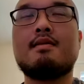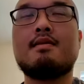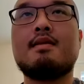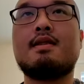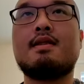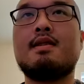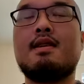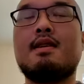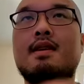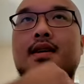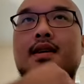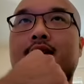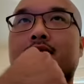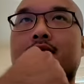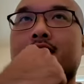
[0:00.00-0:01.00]
Let's see,
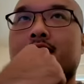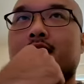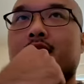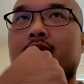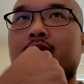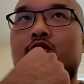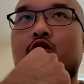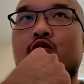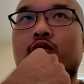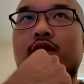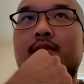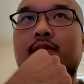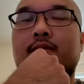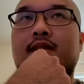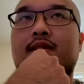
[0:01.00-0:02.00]
it's
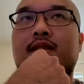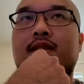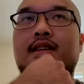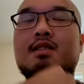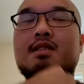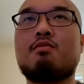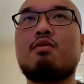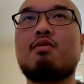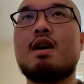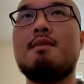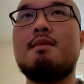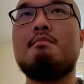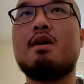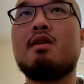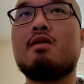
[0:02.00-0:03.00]
treatment is
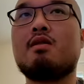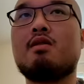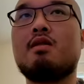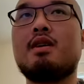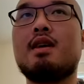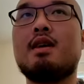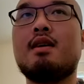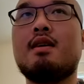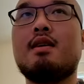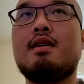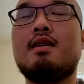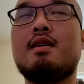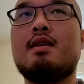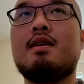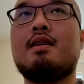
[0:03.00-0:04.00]
primarily,
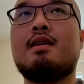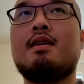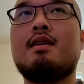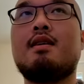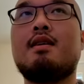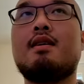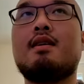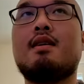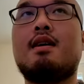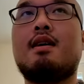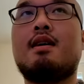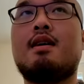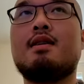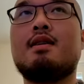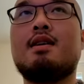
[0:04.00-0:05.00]
uh,
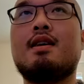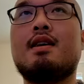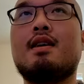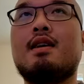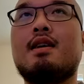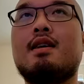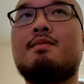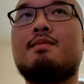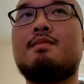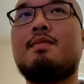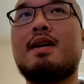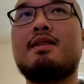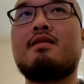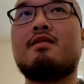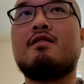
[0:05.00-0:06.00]
it's
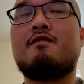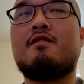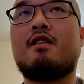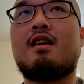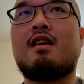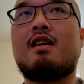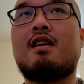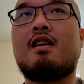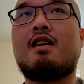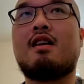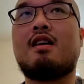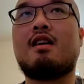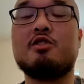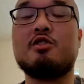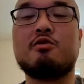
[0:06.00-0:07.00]
based on the philosophy of
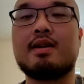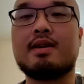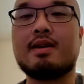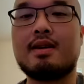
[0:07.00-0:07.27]
doing.